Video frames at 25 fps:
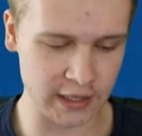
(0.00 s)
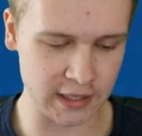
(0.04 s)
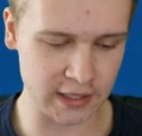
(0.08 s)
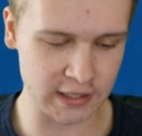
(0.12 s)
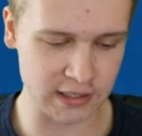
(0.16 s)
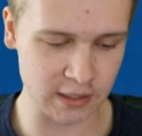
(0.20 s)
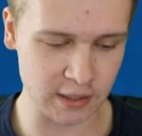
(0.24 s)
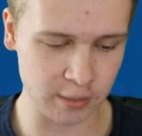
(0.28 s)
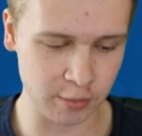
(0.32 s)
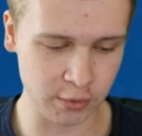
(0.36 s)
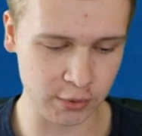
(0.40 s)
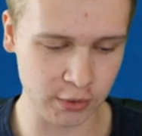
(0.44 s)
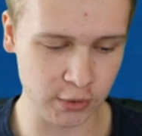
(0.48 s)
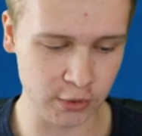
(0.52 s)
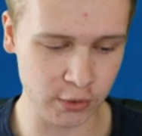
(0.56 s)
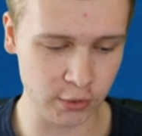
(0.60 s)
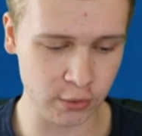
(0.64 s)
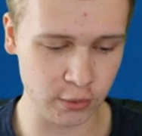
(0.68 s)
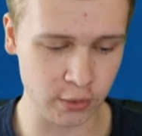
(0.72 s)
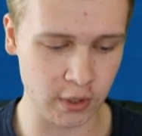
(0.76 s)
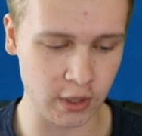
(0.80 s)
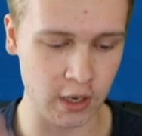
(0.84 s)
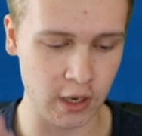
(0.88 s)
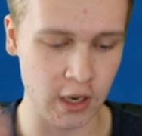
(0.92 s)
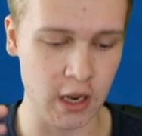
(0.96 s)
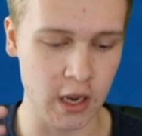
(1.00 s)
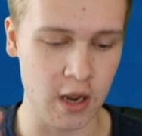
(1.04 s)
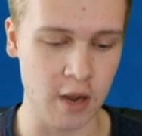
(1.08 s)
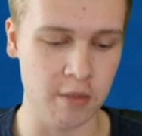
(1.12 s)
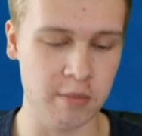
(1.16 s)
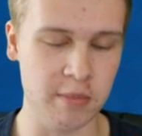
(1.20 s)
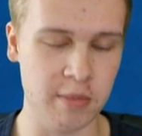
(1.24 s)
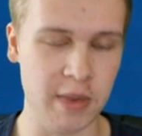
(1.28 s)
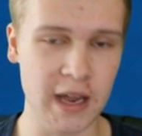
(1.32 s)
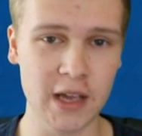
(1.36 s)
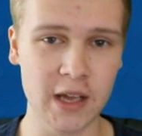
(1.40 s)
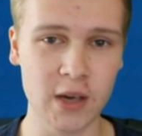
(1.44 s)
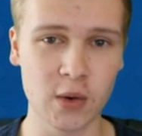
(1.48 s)
It's the balloon
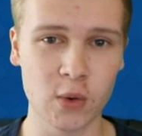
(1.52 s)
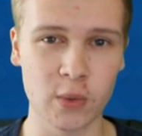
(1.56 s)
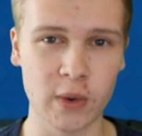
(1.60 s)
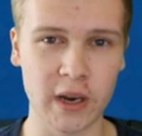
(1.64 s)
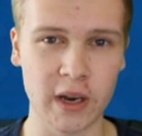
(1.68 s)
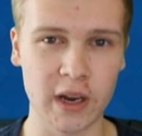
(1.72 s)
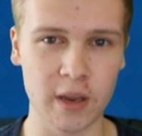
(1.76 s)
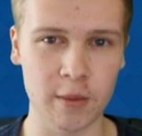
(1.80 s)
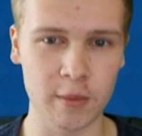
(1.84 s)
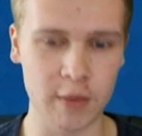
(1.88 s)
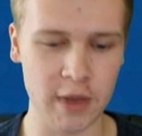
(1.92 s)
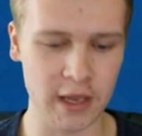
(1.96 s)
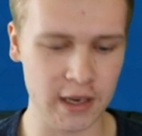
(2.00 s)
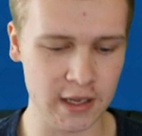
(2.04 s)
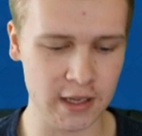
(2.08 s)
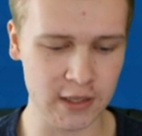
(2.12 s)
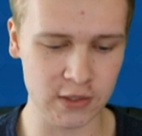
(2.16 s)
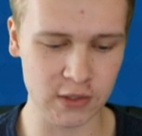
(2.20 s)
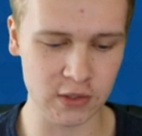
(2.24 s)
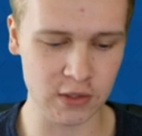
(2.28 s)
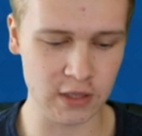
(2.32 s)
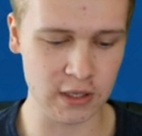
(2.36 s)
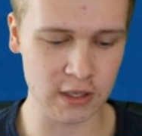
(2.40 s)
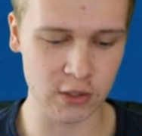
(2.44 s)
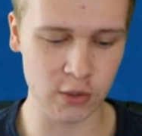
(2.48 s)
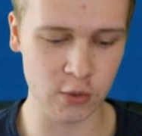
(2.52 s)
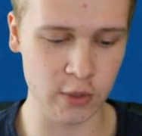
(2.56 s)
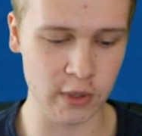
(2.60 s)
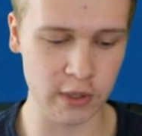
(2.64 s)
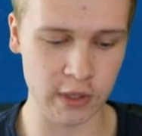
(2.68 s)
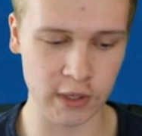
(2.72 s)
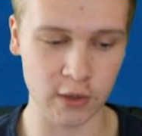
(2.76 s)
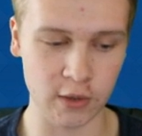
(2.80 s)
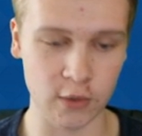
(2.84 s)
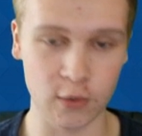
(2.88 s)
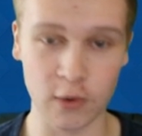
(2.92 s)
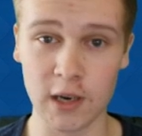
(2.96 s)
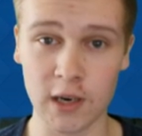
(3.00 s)
battle ram and it's doing
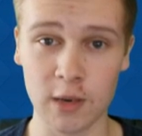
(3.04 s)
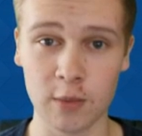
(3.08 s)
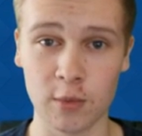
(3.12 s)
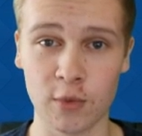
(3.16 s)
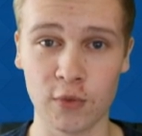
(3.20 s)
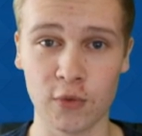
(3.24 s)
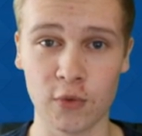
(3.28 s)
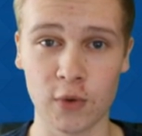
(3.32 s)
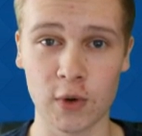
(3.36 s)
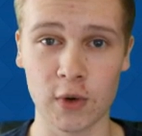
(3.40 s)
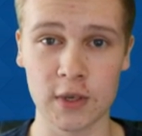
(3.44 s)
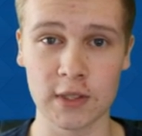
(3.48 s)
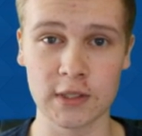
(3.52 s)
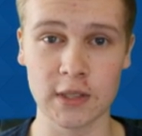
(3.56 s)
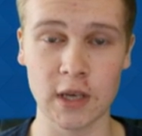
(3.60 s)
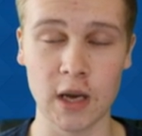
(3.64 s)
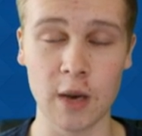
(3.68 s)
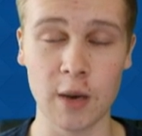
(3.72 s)
incredible for us.